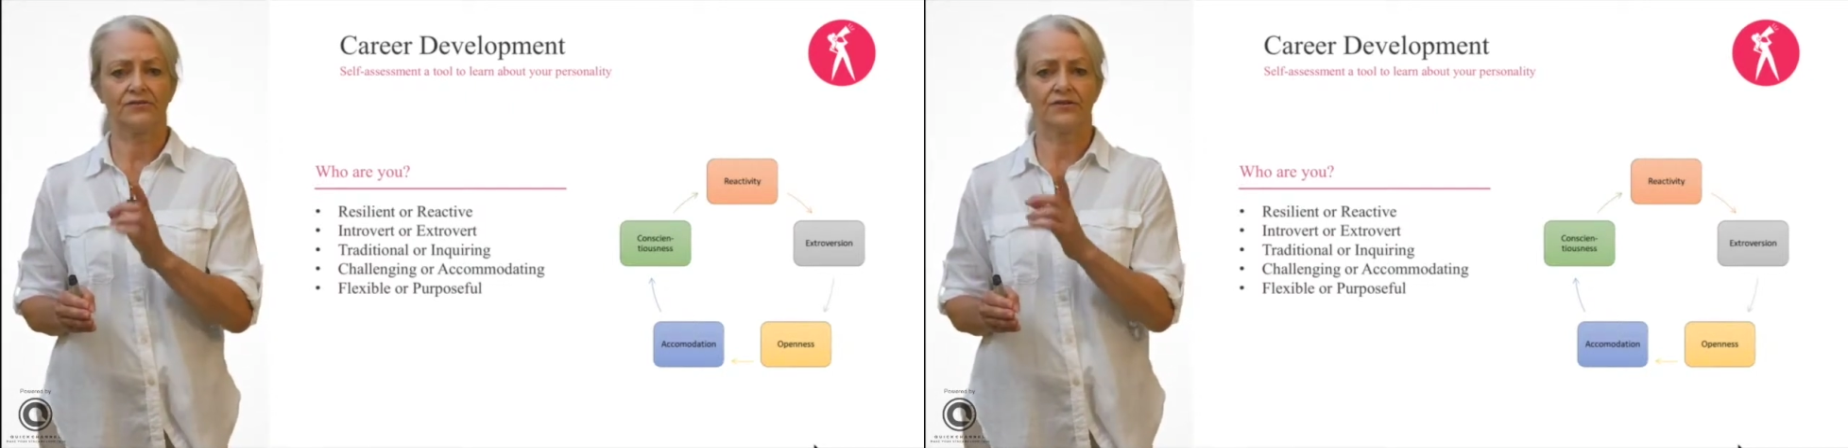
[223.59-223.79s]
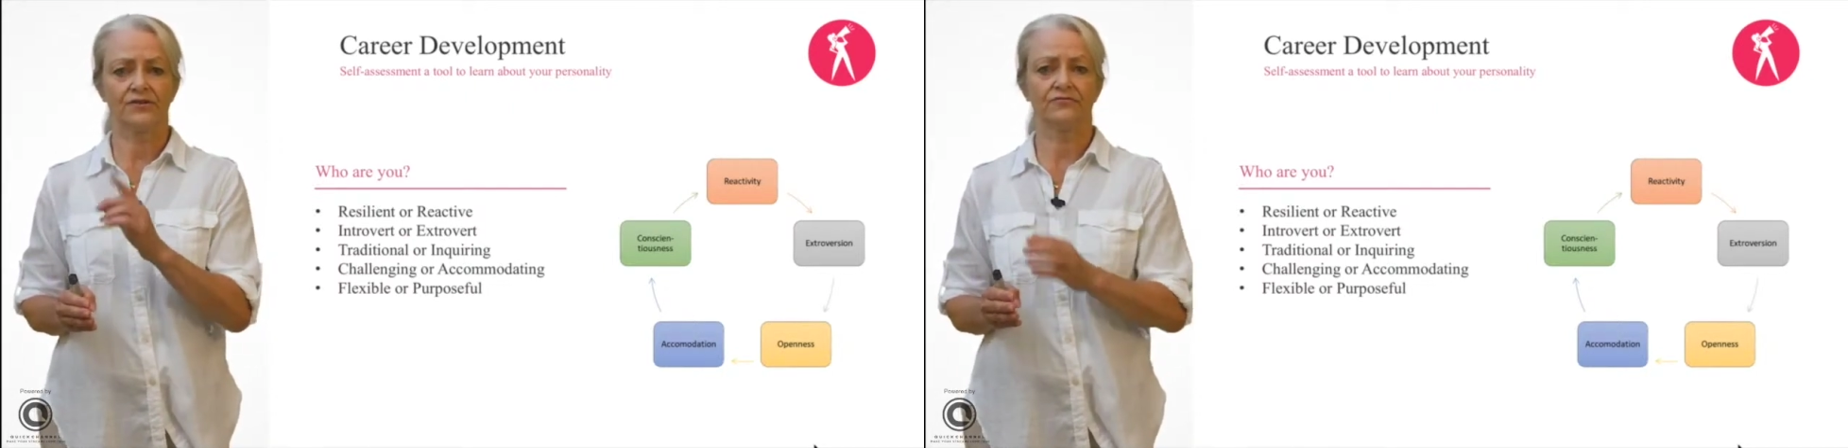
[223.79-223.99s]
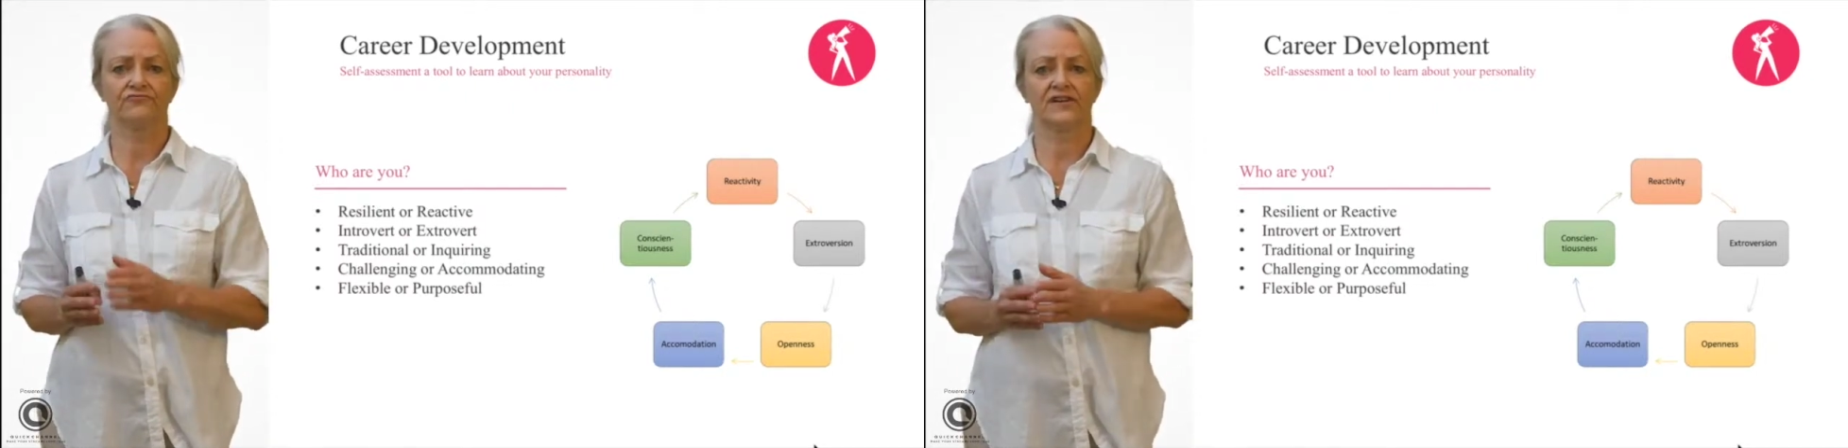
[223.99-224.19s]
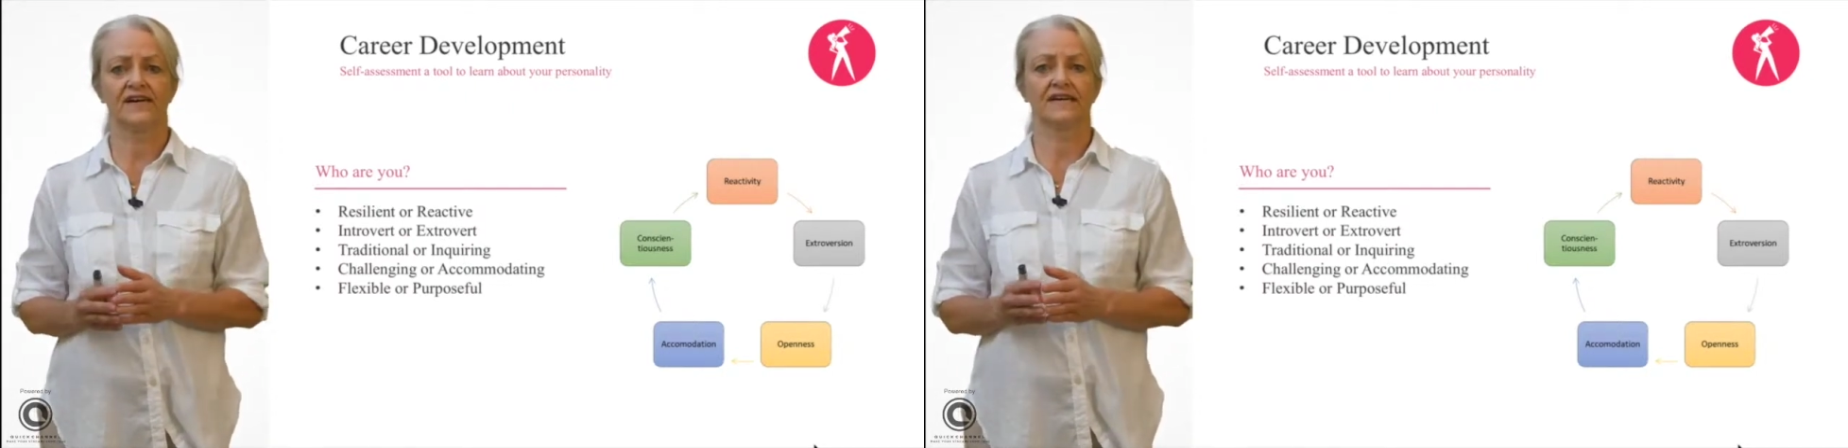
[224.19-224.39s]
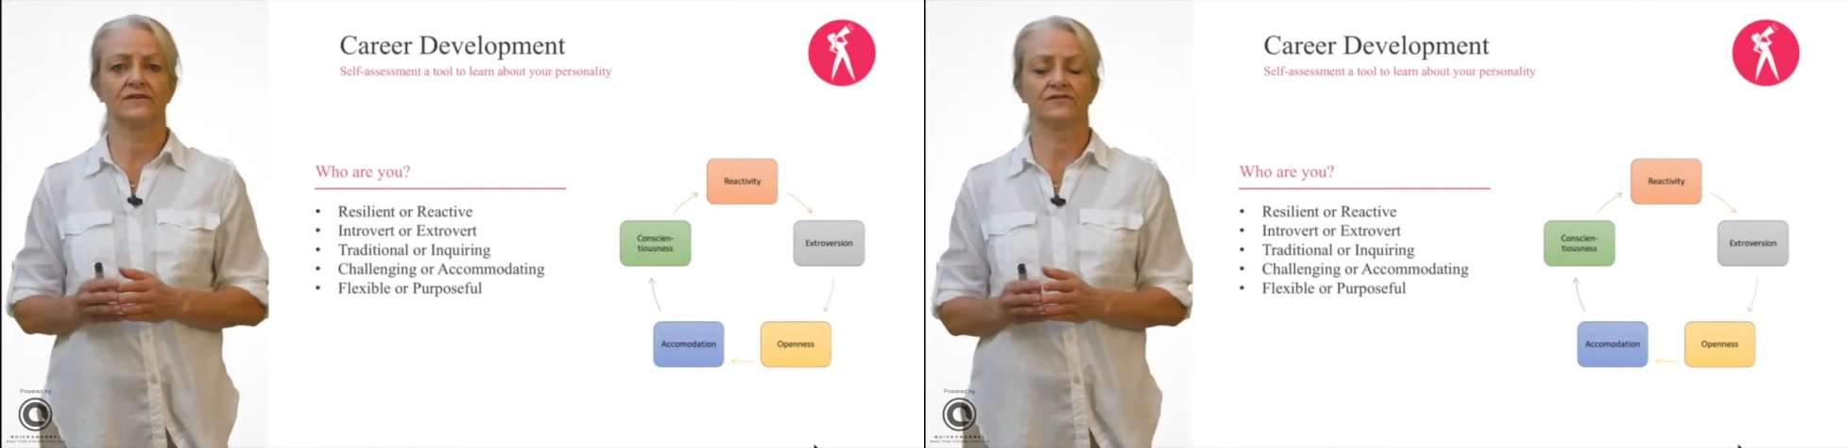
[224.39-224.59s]
do you
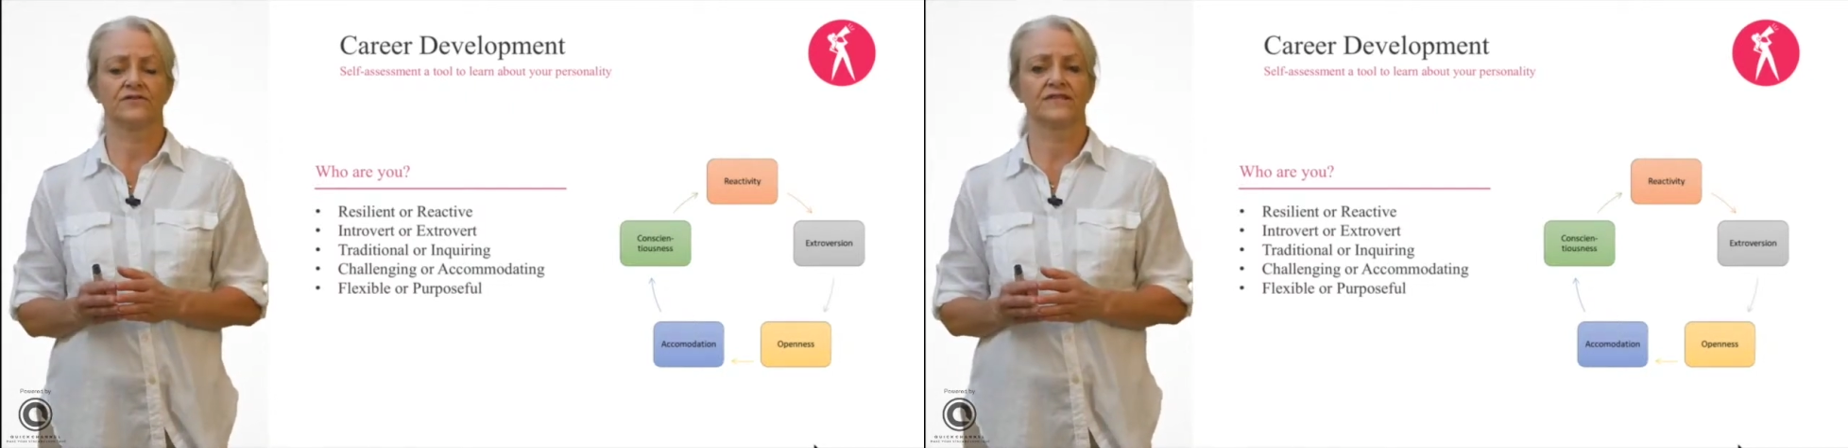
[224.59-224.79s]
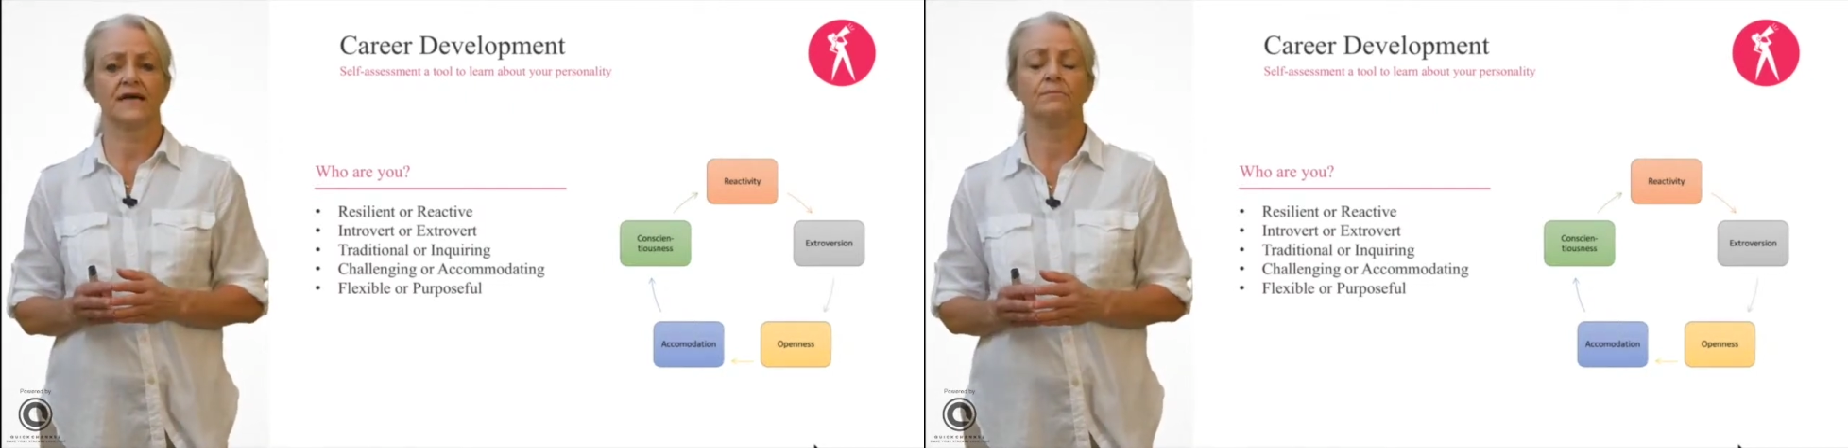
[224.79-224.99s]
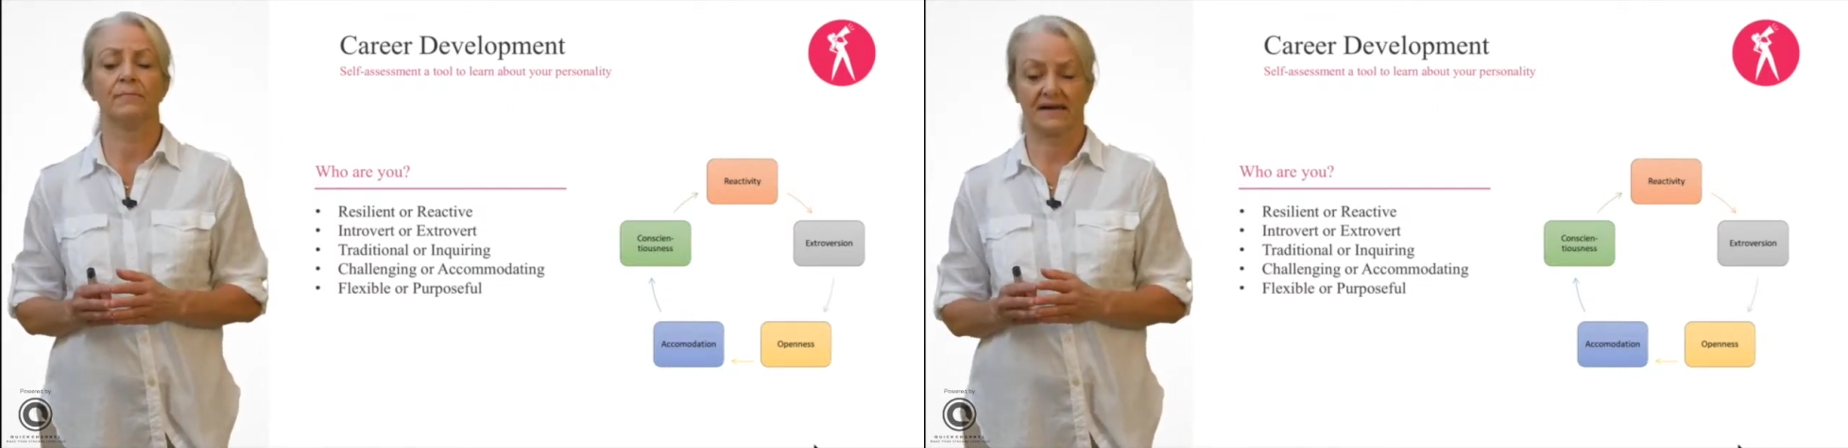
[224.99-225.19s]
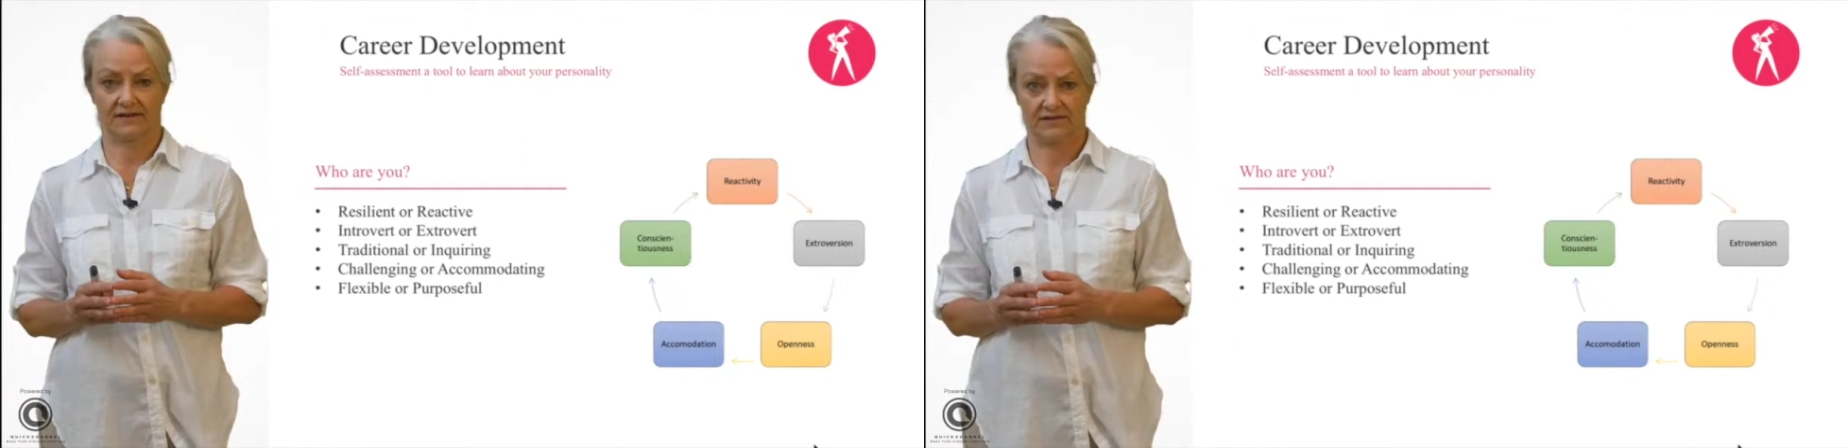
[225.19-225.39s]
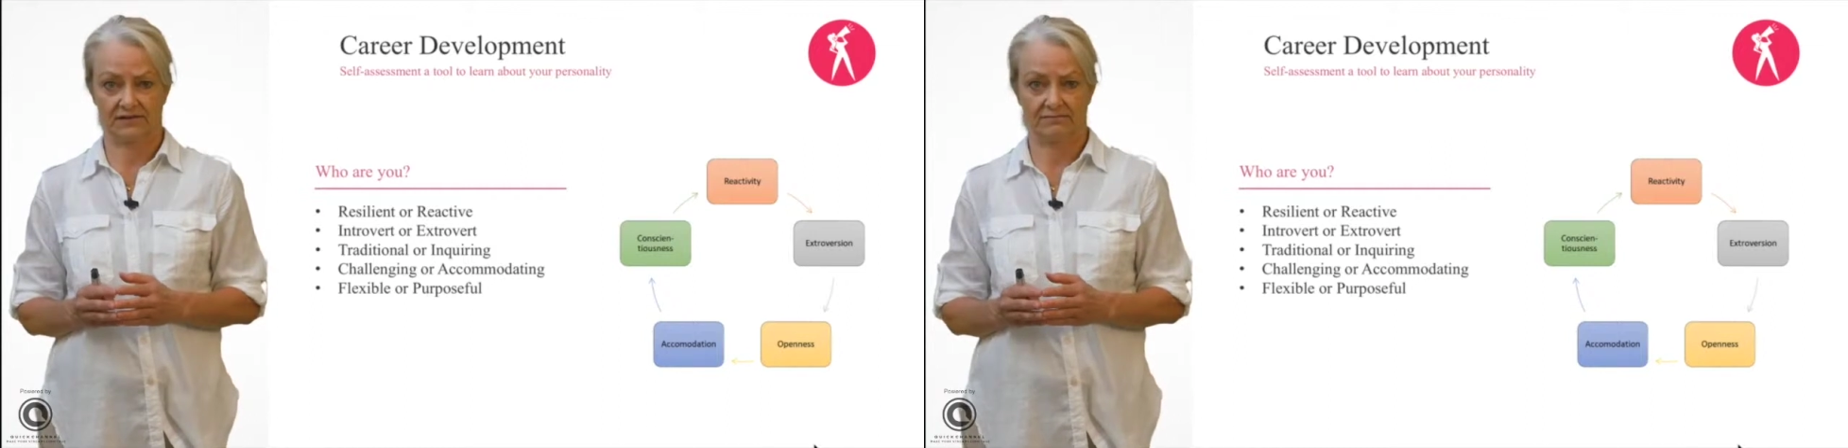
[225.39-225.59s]
react on
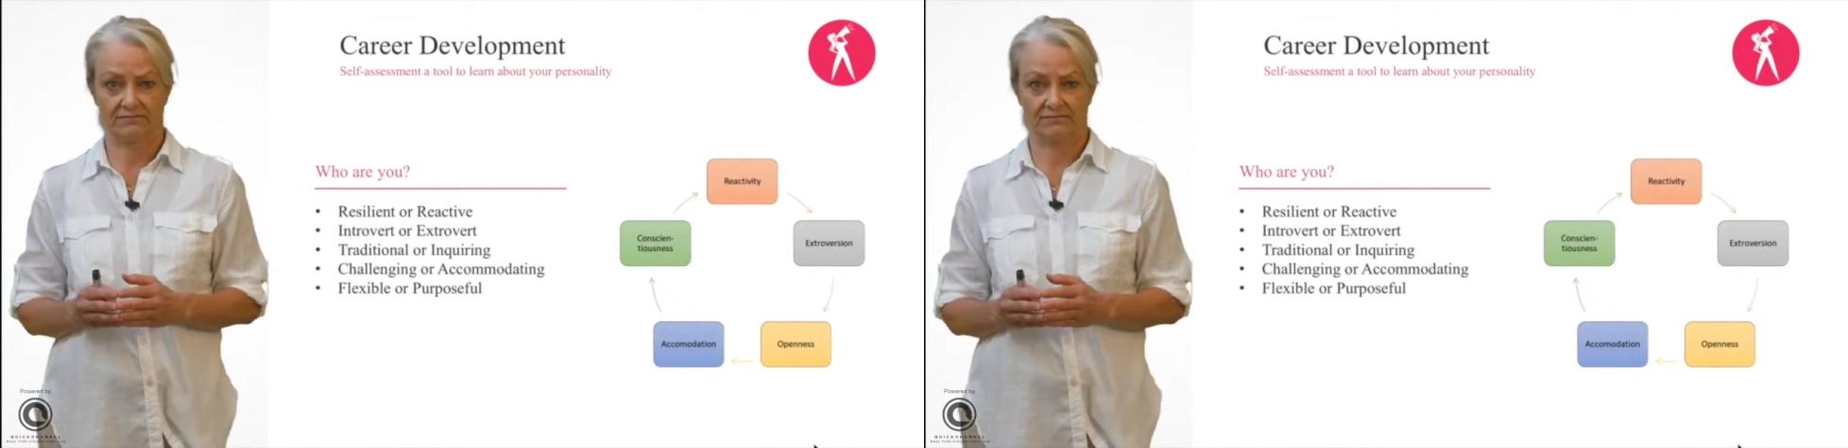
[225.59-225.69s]
setbacks?